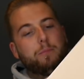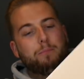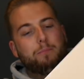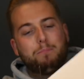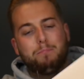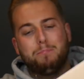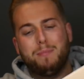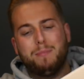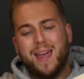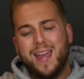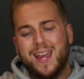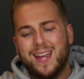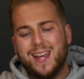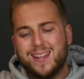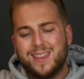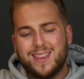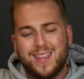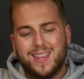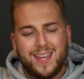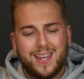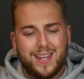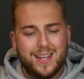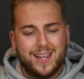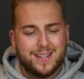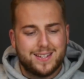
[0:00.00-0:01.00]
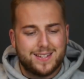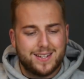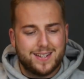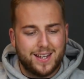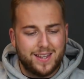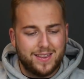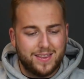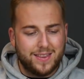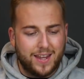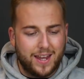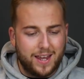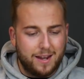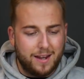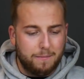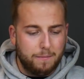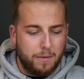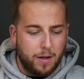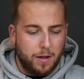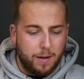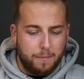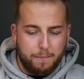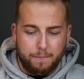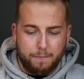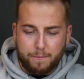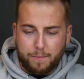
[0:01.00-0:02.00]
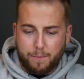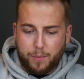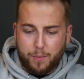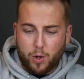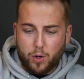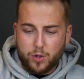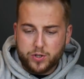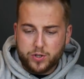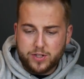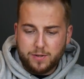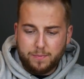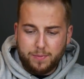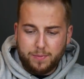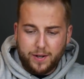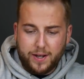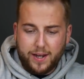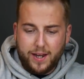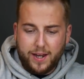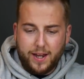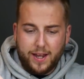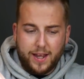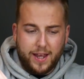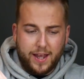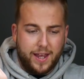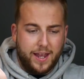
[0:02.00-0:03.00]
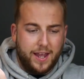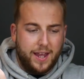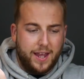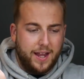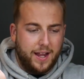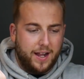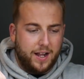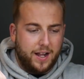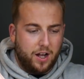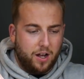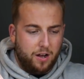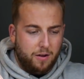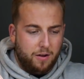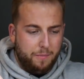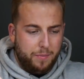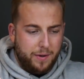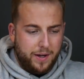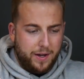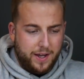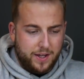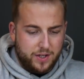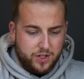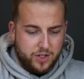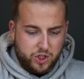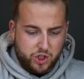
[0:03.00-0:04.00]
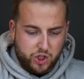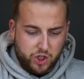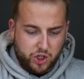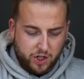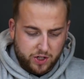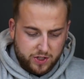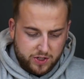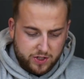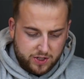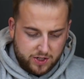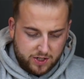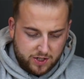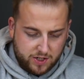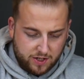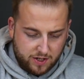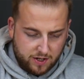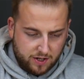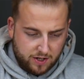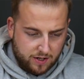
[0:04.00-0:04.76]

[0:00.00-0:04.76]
made these, and then possibly a company has just